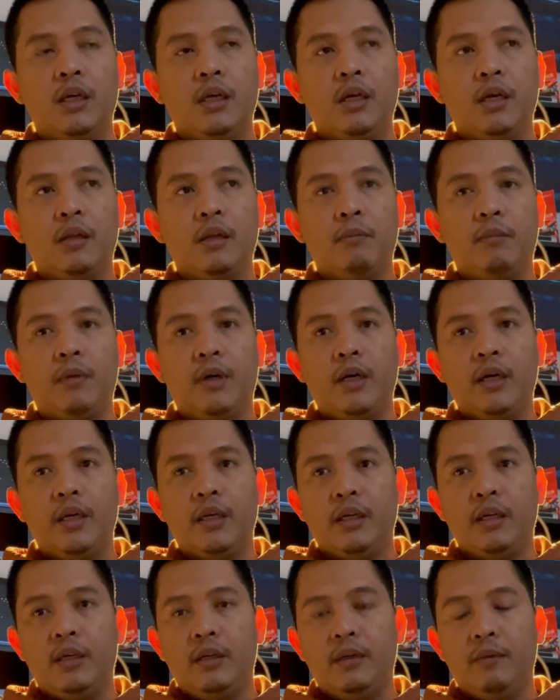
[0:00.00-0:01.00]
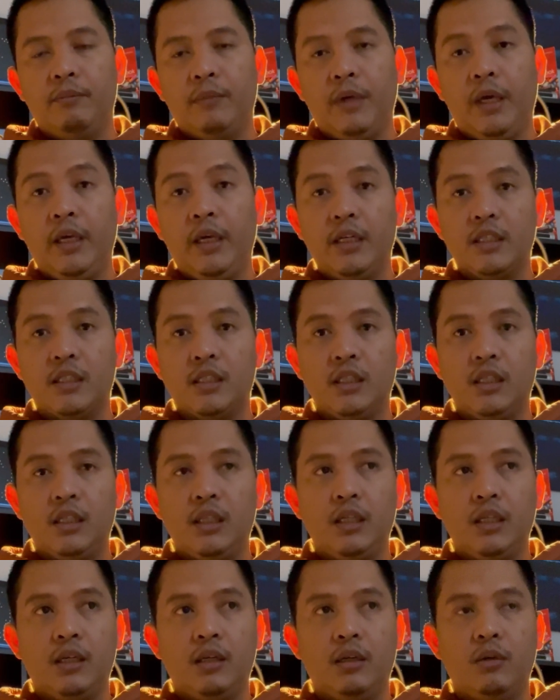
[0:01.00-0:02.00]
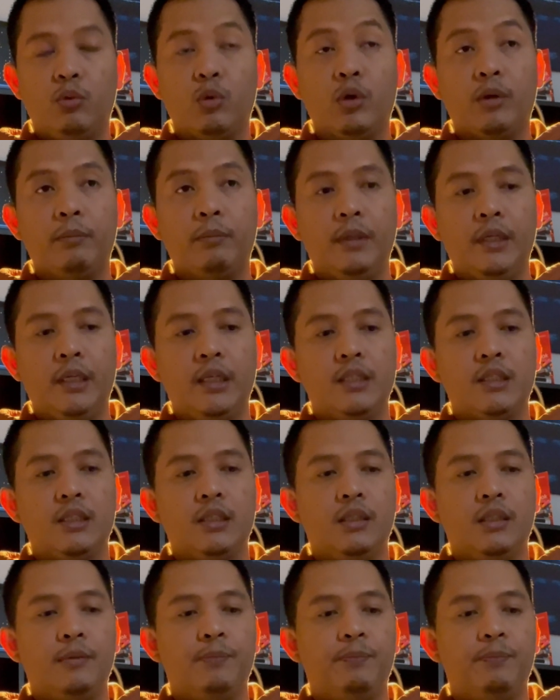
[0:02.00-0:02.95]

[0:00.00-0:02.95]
in my ASC workplace.